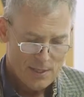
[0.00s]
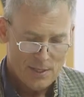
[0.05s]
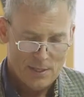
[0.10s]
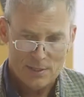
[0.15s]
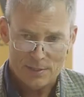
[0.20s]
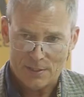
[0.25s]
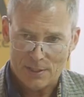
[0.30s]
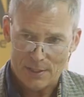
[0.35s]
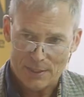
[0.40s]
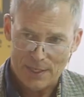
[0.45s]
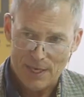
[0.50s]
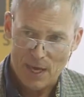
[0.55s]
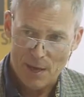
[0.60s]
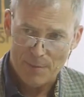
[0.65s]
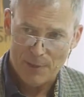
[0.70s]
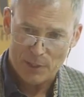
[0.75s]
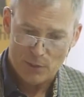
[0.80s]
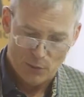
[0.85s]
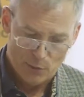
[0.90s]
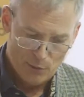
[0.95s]
is a
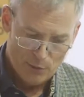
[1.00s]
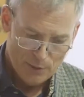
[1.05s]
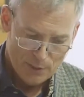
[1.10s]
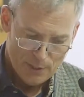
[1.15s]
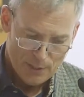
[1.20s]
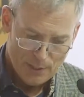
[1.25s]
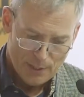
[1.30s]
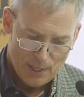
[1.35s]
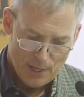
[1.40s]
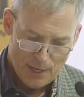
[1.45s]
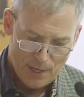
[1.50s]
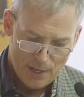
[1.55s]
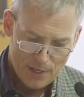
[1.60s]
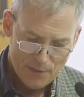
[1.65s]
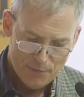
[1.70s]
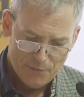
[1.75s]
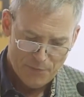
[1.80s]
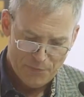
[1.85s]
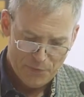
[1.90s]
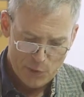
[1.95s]
chemical
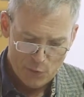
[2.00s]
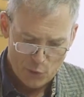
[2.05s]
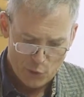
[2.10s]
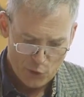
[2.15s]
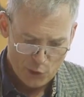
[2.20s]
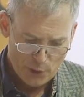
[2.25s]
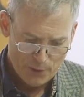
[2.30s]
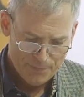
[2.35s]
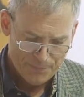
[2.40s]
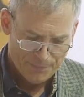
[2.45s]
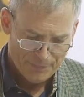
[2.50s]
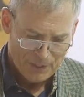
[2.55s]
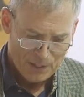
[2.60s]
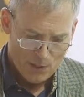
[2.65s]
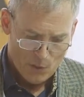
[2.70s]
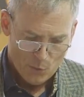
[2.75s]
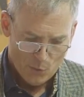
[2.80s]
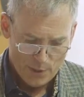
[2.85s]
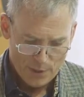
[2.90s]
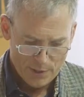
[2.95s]
infusion
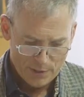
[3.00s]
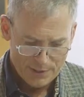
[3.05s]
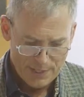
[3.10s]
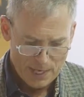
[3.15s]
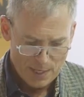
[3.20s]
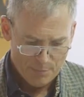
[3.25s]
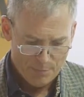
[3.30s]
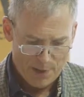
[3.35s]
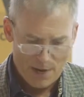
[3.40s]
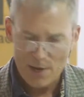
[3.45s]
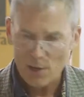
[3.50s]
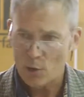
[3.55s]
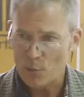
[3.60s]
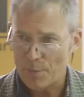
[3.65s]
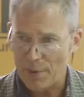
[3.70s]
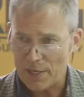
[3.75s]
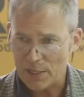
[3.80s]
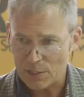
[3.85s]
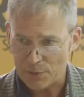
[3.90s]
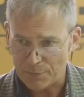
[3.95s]
where you take
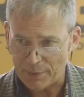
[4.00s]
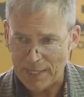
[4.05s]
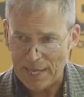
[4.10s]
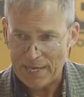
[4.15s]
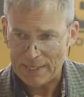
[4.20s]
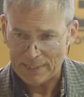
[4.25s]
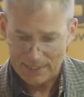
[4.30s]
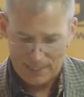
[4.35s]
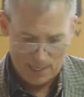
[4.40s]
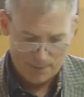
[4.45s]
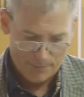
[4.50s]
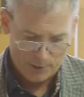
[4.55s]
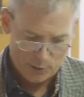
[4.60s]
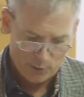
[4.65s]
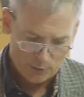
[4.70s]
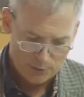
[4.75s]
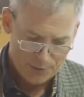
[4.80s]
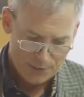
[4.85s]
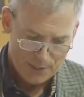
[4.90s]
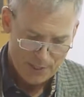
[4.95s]
bio-based plant
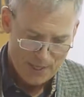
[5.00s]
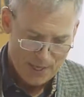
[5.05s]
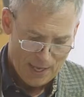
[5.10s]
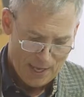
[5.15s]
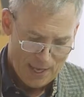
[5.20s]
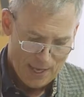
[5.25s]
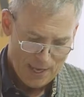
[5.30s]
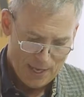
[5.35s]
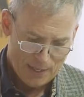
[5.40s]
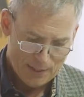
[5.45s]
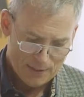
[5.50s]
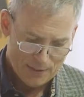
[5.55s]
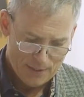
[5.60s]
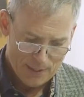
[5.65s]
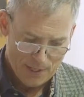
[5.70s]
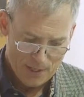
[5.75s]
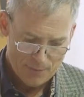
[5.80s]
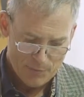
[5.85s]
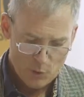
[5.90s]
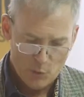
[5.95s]
chemicals and
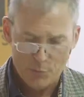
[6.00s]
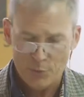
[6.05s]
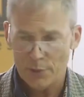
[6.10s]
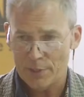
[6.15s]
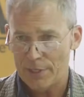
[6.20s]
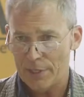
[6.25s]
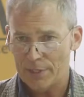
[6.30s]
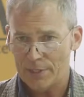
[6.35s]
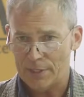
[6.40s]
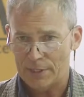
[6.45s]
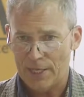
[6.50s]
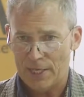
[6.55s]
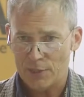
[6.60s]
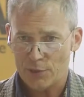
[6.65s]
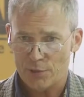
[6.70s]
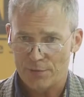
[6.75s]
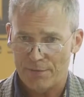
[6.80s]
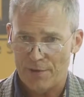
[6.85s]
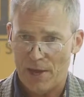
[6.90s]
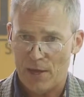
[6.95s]
you put it into
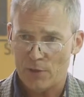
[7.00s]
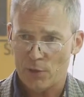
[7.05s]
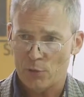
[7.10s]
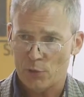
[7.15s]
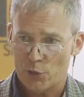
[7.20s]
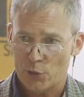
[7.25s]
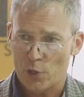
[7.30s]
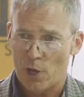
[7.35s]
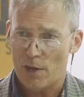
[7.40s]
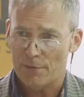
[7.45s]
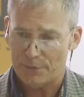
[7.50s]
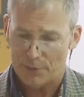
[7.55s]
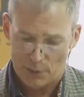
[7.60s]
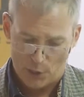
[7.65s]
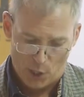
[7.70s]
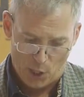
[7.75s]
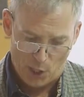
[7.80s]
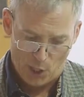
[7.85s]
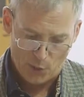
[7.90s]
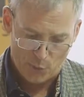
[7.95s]
lesser value soft and
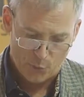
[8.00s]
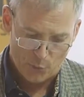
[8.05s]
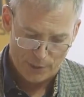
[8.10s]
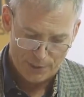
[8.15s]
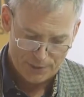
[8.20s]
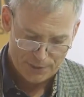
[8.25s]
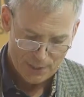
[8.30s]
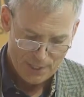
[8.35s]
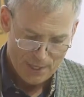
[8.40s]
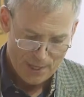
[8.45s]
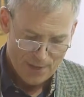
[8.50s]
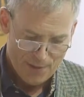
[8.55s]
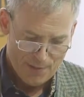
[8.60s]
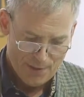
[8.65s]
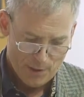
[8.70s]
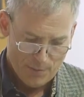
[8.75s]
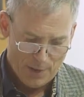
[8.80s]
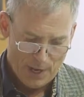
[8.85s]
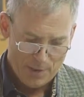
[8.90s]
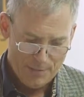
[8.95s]
hardwoods,
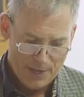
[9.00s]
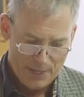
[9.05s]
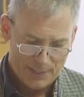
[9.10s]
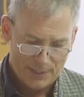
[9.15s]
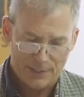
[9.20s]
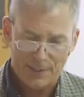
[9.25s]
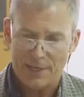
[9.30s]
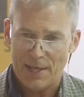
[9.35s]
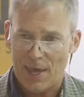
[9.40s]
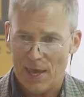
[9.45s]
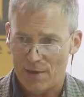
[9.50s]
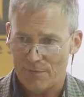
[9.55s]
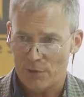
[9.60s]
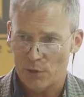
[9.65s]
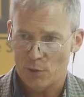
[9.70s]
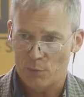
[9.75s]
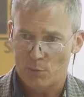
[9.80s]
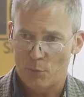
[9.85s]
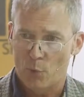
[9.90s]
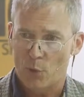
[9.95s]
thereby making it
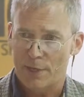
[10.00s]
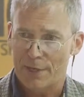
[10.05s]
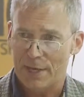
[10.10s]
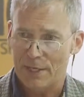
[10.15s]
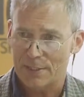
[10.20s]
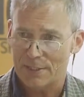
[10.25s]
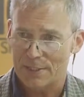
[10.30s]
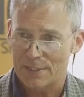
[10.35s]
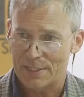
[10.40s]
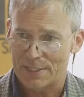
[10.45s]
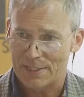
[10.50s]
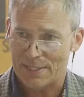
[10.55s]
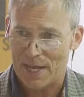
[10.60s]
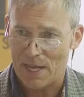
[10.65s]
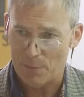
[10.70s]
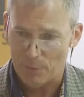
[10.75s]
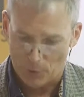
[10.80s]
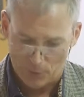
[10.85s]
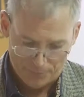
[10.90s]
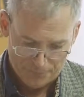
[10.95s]
heavier, more dense, and
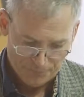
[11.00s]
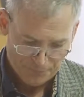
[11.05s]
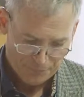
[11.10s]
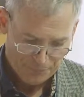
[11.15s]
stable.